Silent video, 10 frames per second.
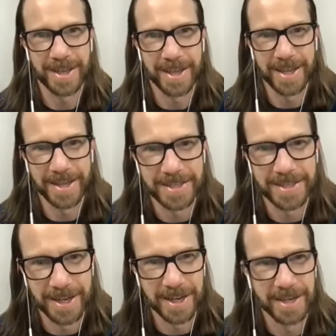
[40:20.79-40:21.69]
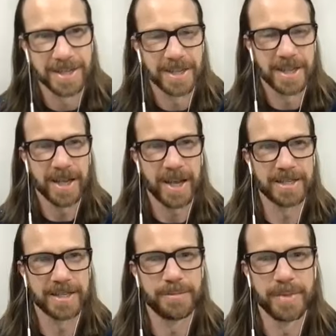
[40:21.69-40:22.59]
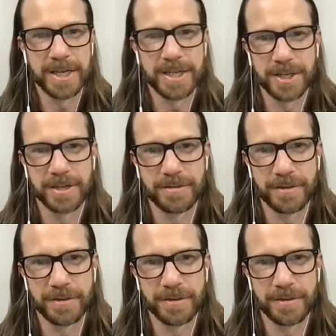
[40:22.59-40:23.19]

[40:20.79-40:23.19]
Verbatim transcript: And uh, as I mentioned,